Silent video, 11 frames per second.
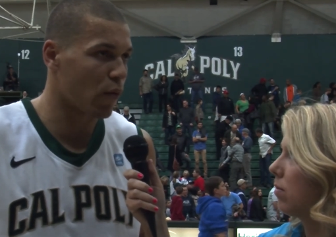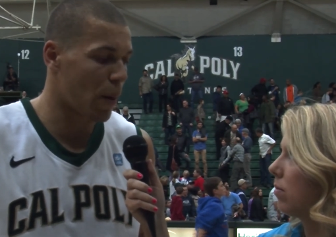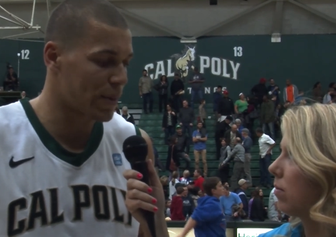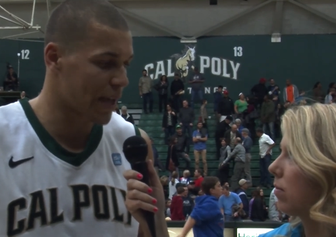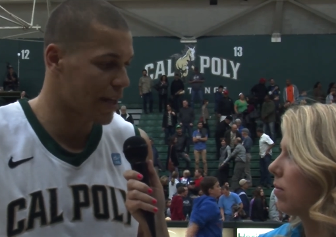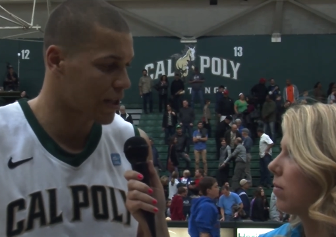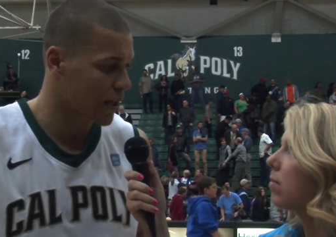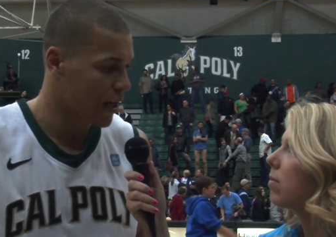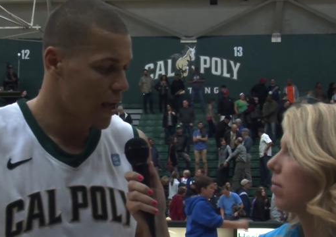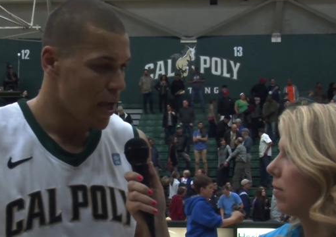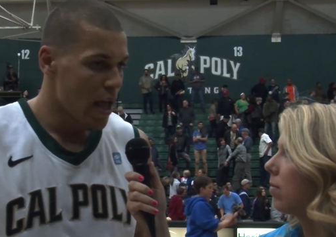Speaker 1: one possession.
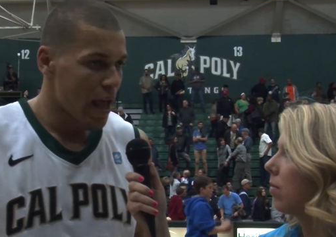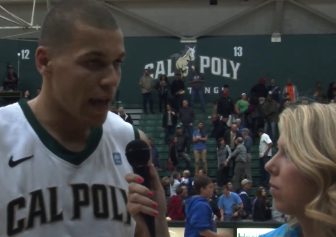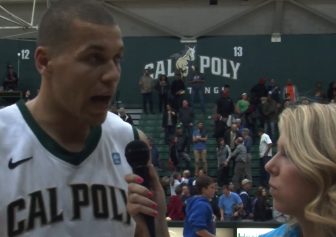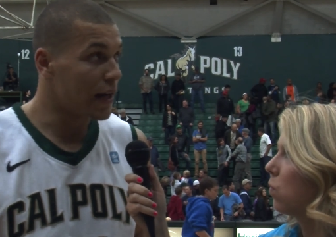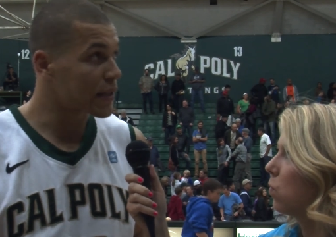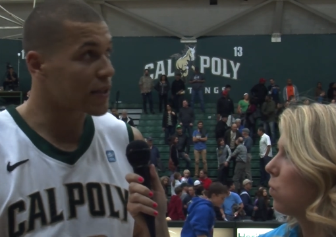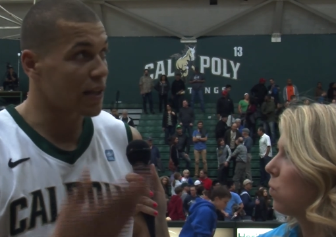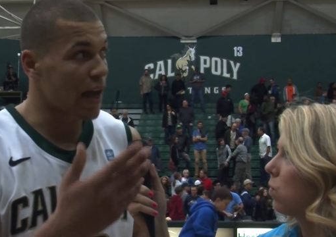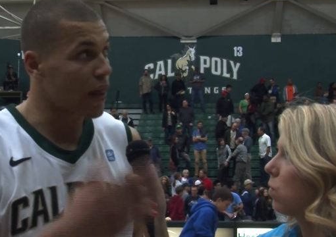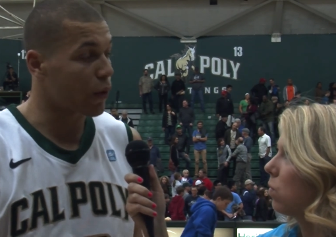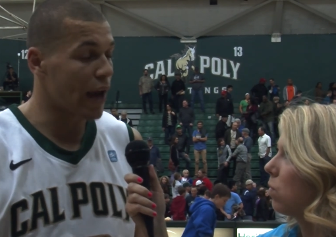And uh, this is
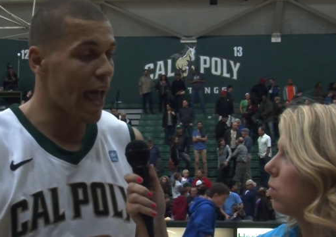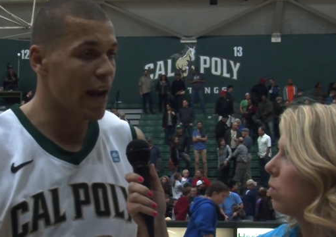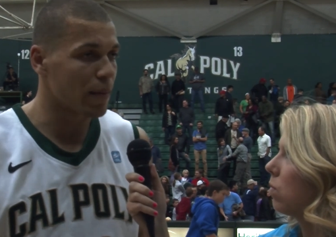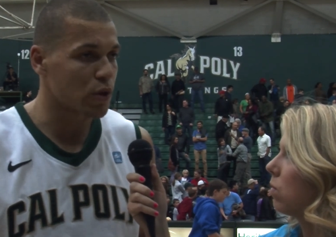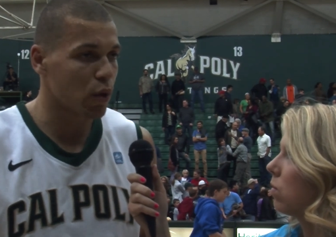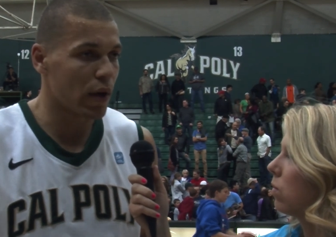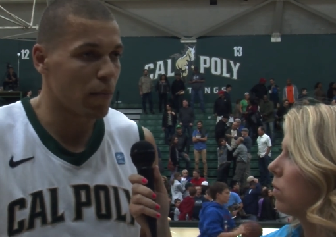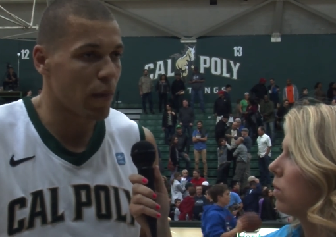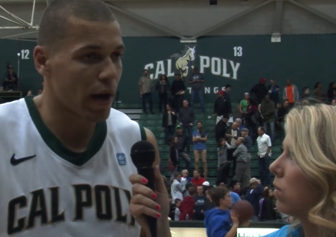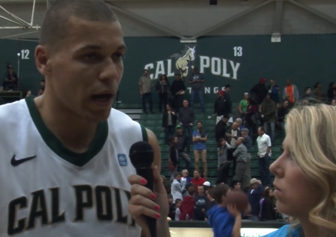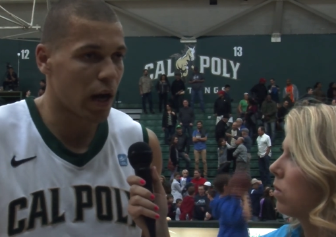another one to add up to it.
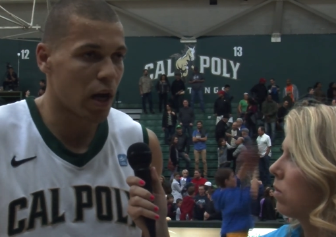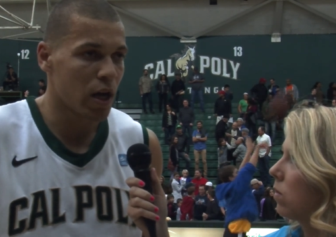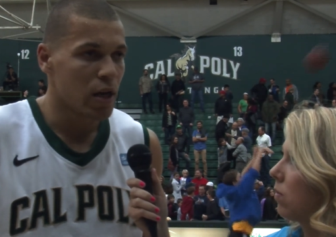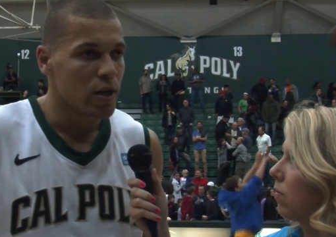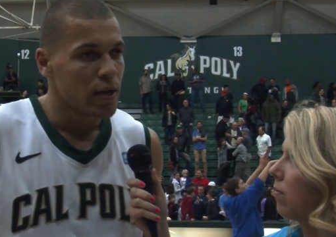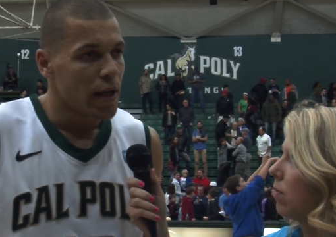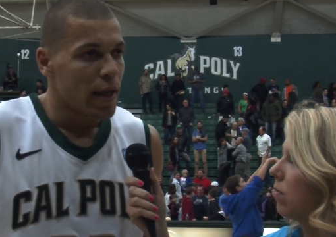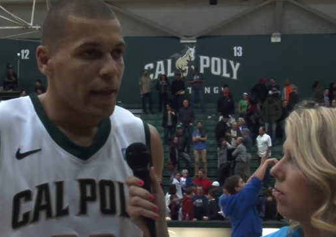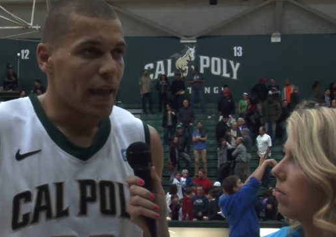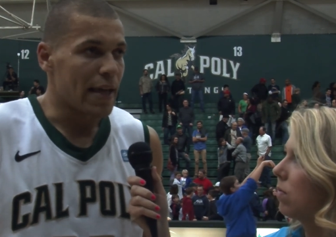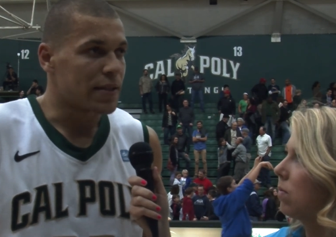But uh,
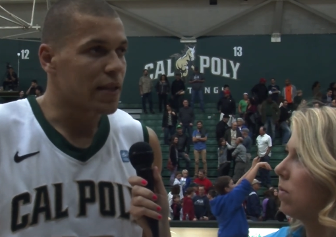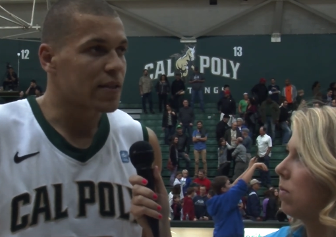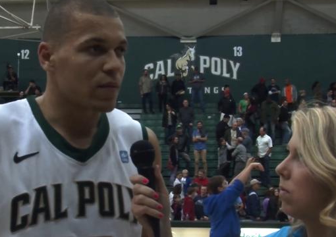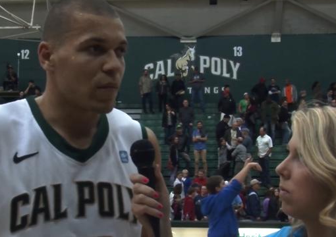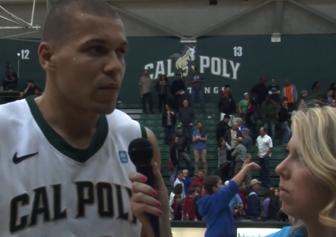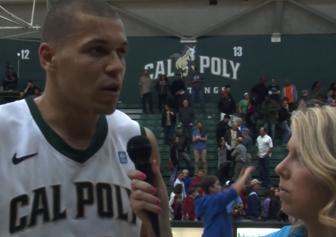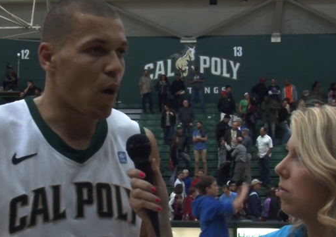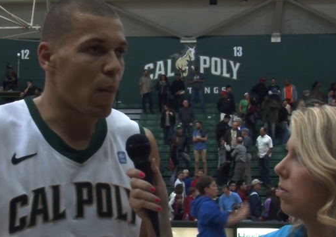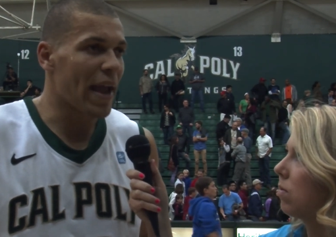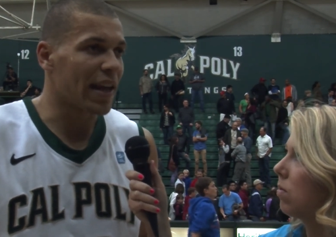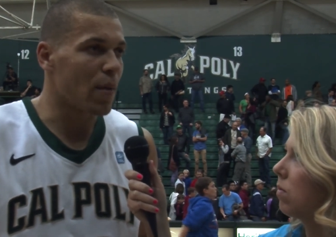yeah, just, you
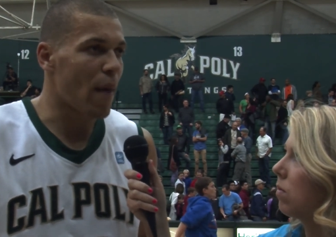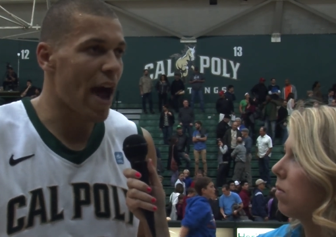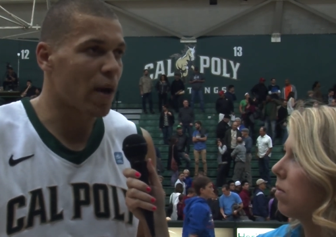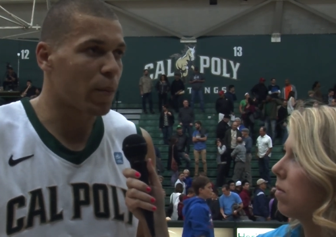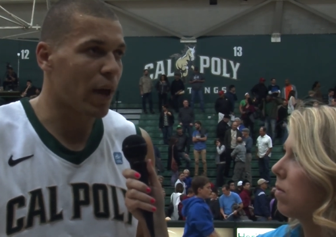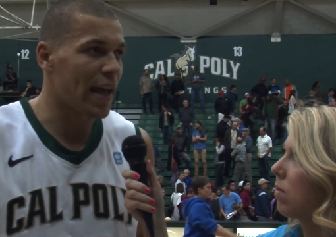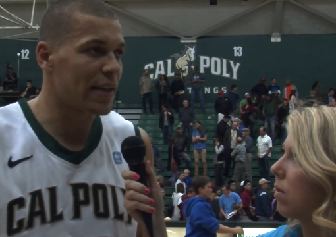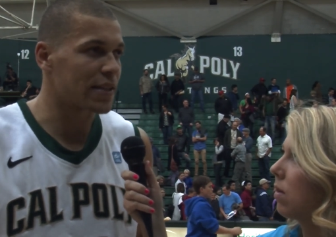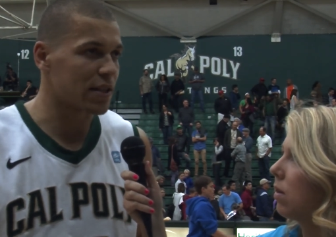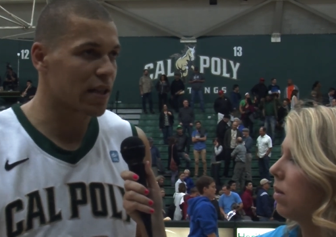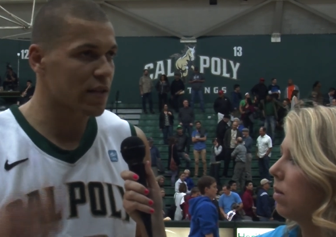know, making the minor
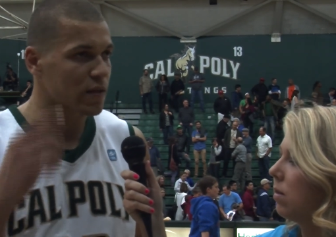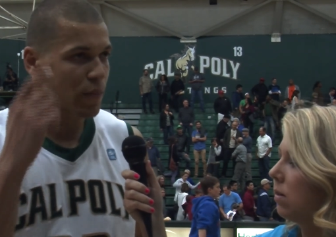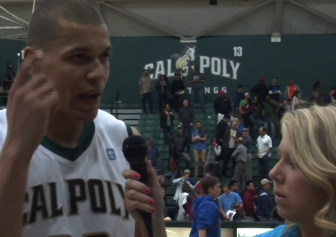plays and just